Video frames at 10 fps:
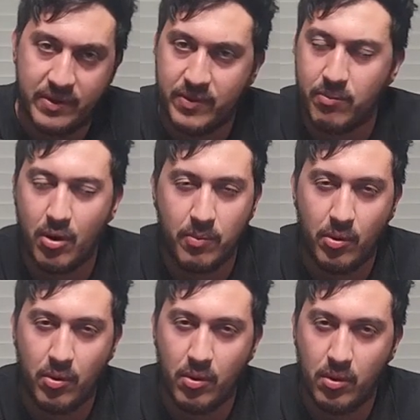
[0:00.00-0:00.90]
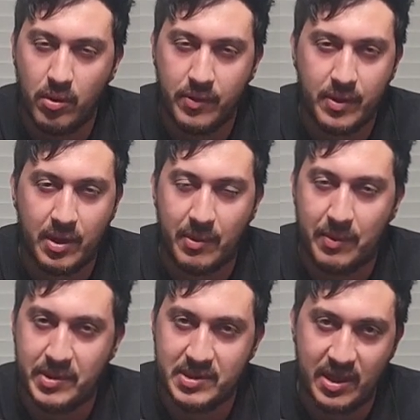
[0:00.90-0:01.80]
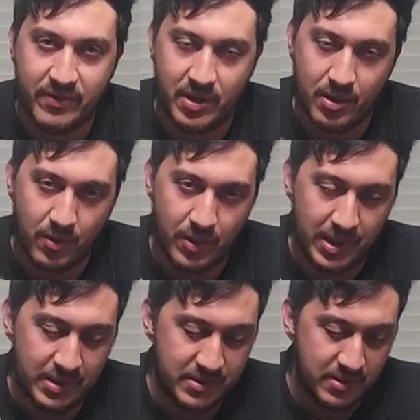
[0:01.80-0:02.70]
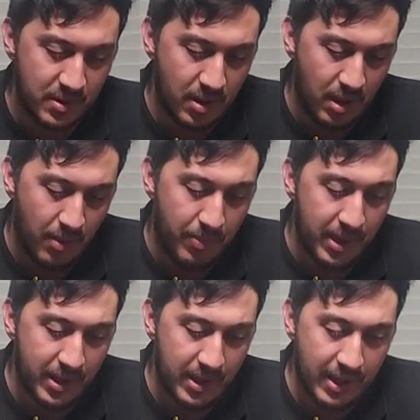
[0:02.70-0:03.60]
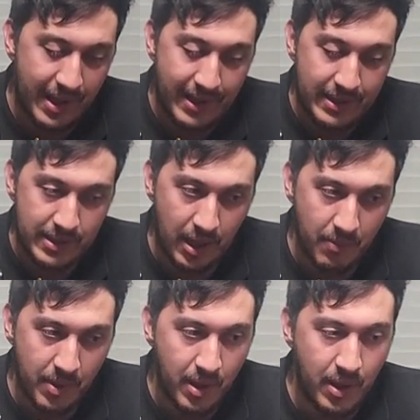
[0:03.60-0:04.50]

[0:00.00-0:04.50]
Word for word: the purple, I think it might be 70 degrees, uh, bucking and nub.